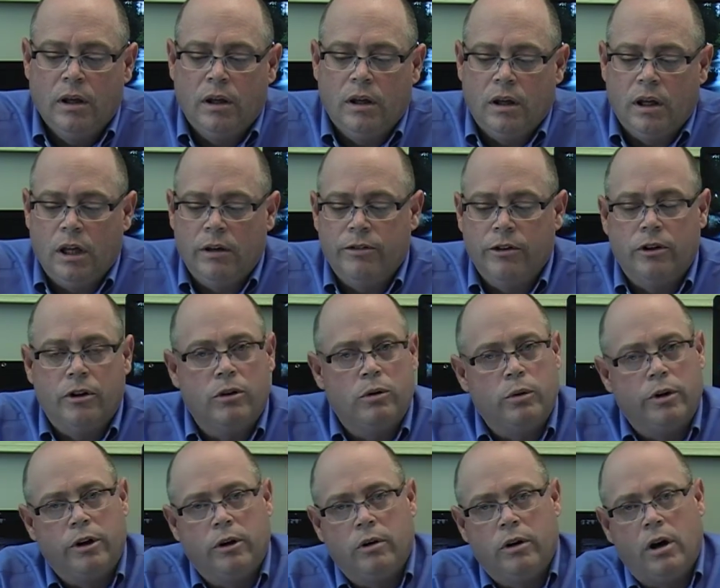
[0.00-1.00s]
Even though
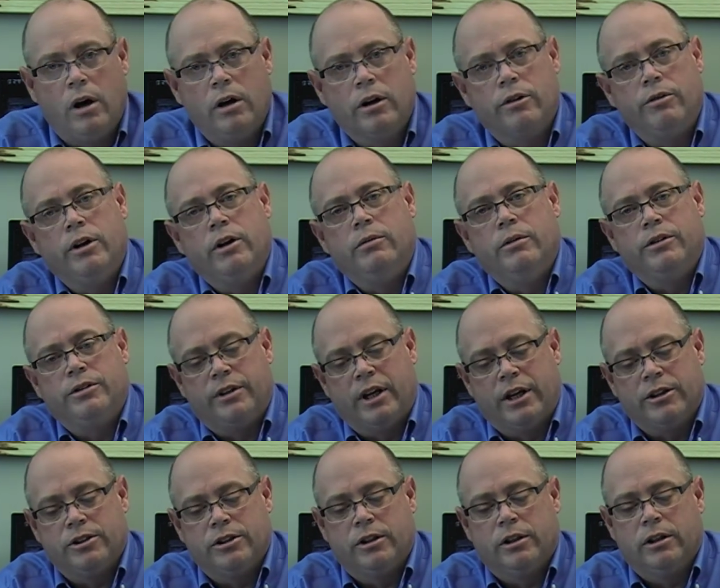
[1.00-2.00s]
we're no longer in a
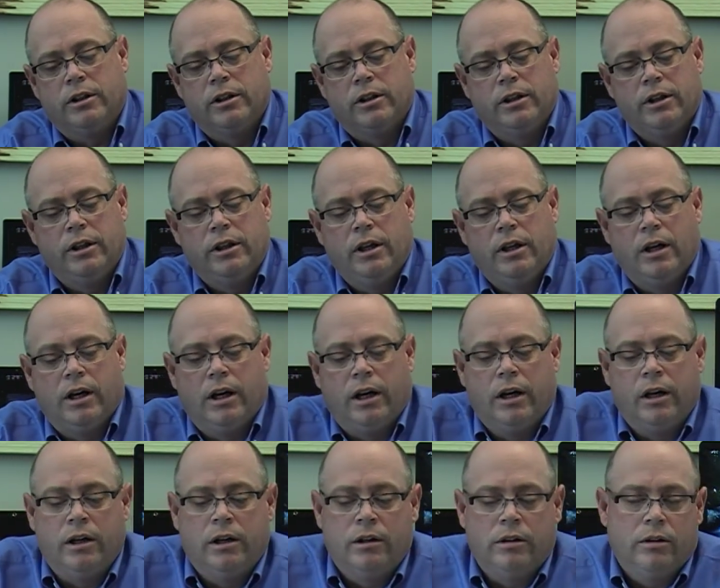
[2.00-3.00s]
recession,
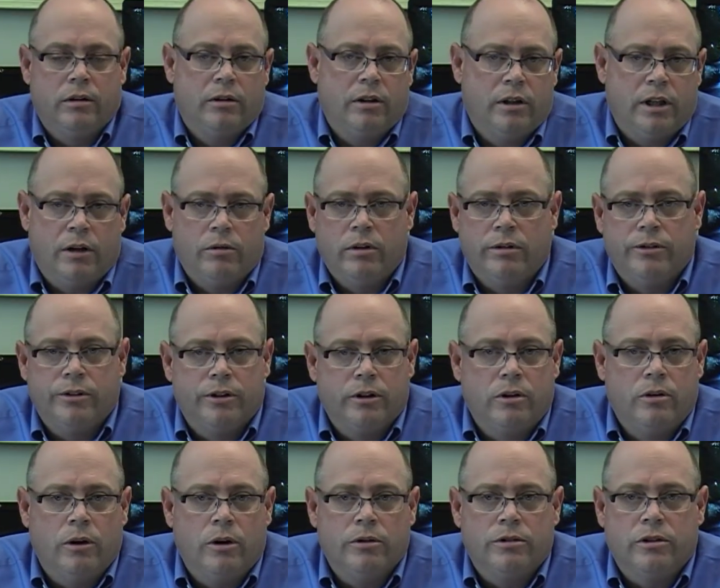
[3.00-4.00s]
however, the
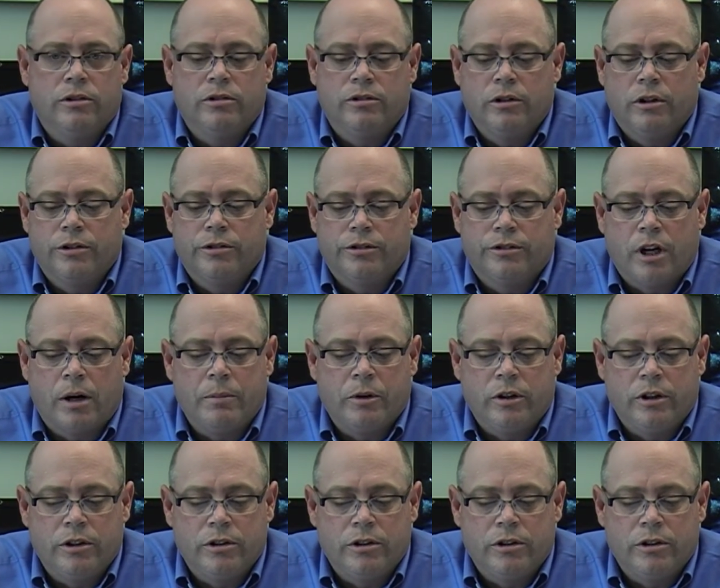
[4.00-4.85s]
growth is still stubbornly